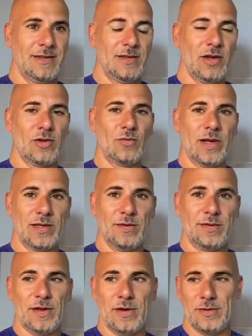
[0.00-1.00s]
not what
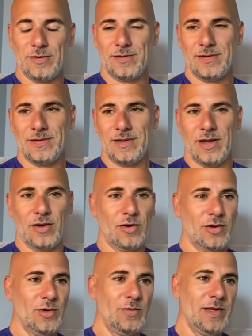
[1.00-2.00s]
you thought,
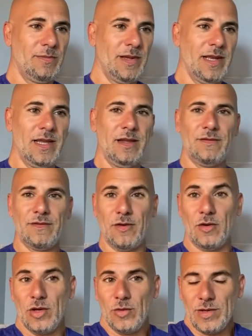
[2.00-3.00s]
or you will believe,
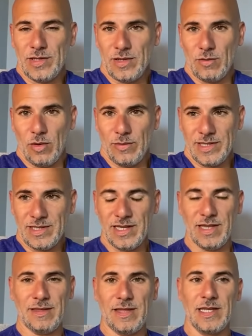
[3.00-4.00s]
or we will
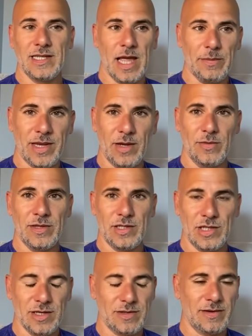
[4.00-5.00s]
see things happening with
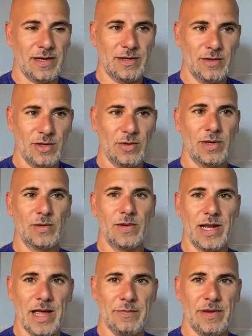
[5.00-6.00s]
children, you know what
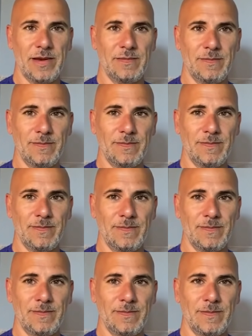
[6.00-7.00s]
will happen?
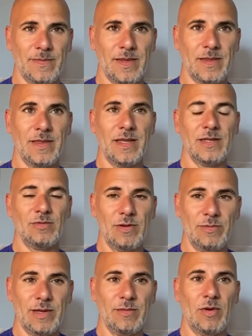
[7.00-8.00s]
This
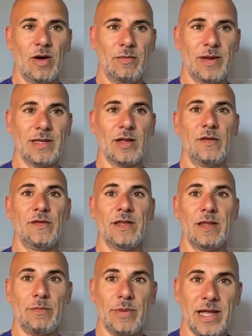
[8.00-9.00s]
will be a moment of
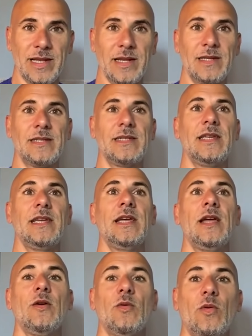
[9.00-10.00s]
independence
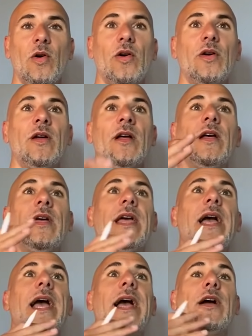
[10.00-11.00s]
war,
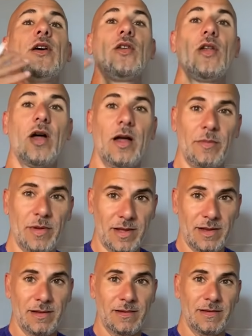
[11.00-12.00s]

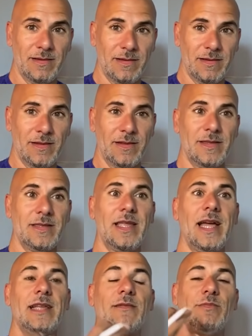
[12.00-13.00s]
global,
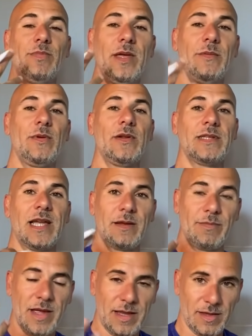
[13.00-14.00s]
that people
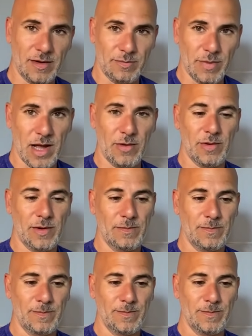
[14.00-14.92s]
take back their power.